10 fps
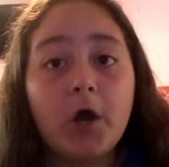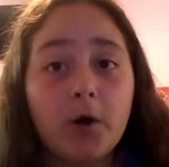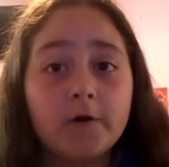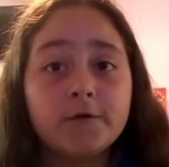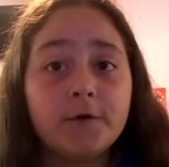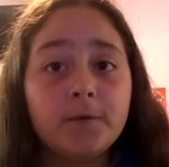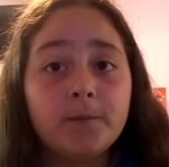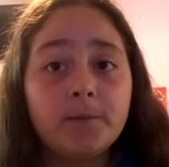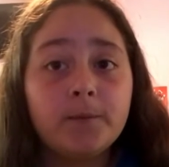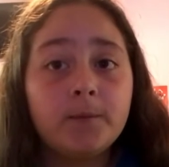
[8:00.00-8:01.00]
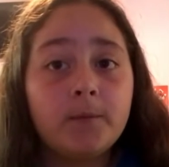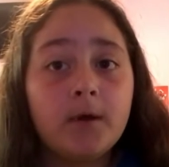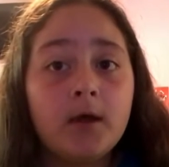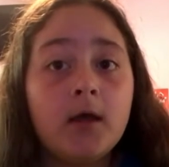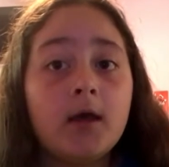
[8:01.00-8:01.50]
Oh, also,
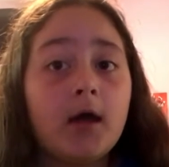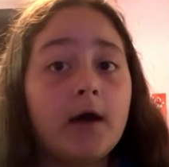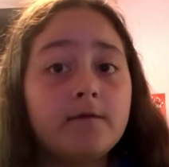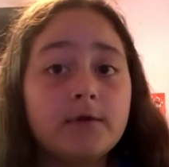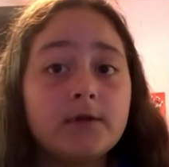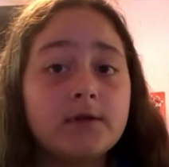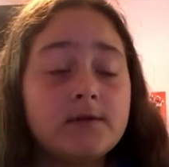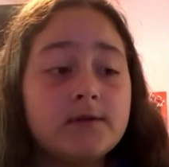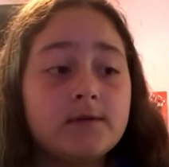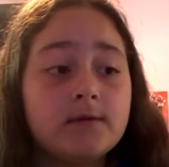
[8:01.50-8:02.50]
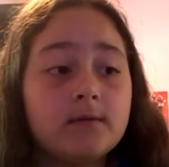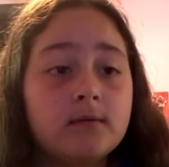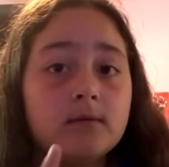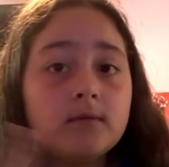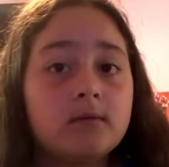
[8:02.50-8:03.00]
after this,
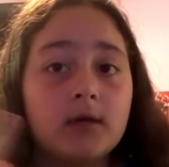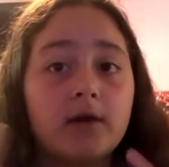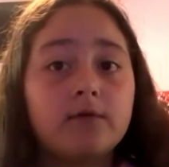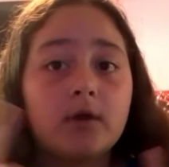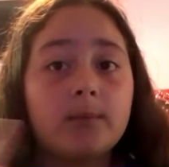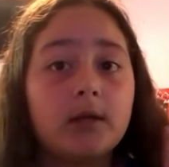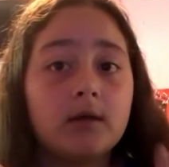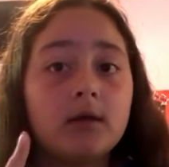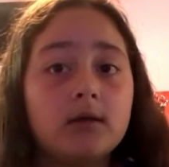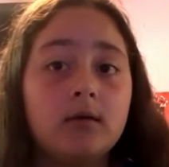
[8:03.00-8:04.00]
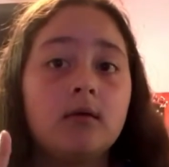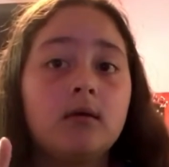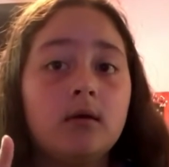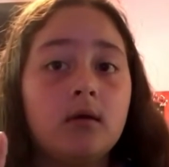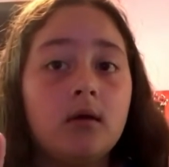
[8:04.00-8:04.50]
after I'm ending,
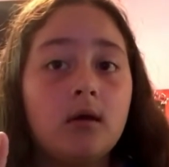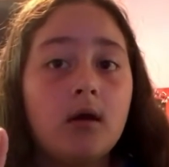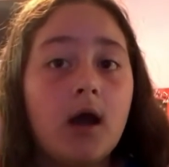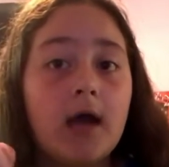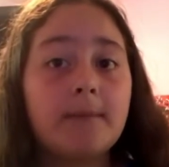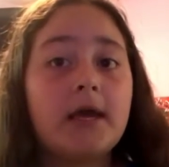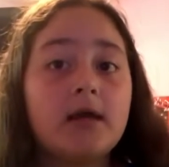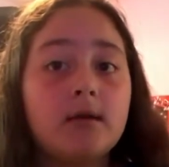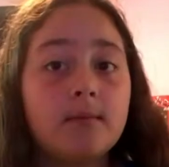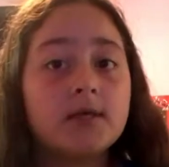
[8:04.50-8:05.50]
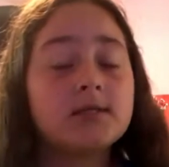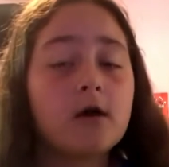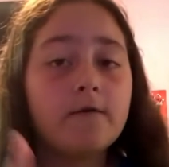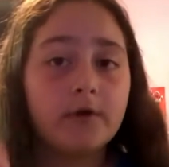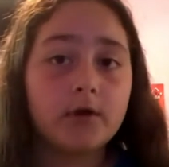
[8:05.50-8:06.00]
I made
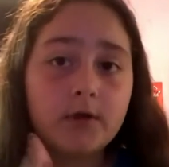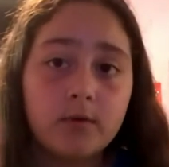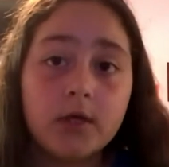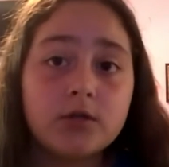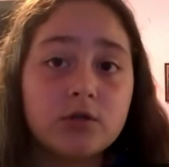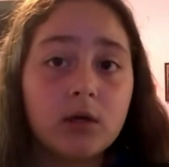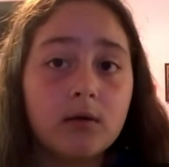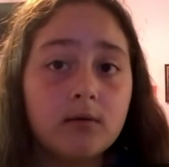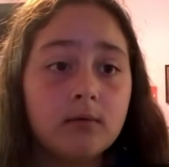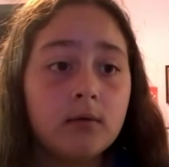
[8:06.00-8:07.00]
myself a new intro.